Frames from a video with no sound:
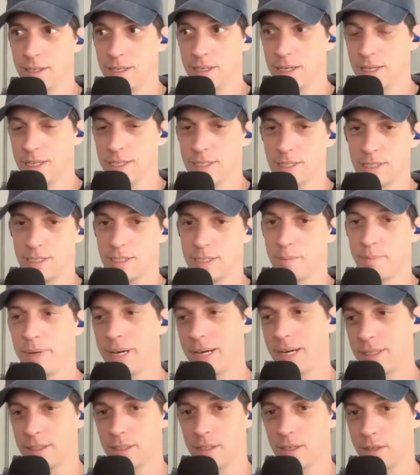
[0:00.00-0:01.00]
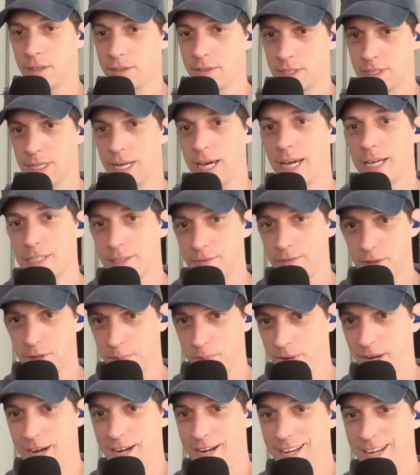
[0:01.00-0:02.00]
isn't dependent on the size of your
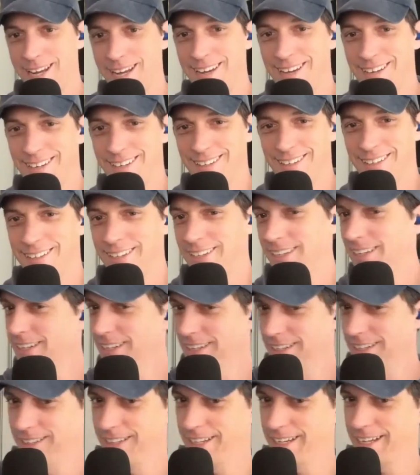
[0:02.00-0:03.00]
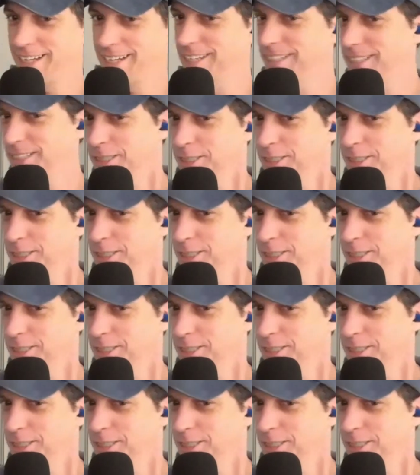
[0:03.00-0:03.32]
body. Like,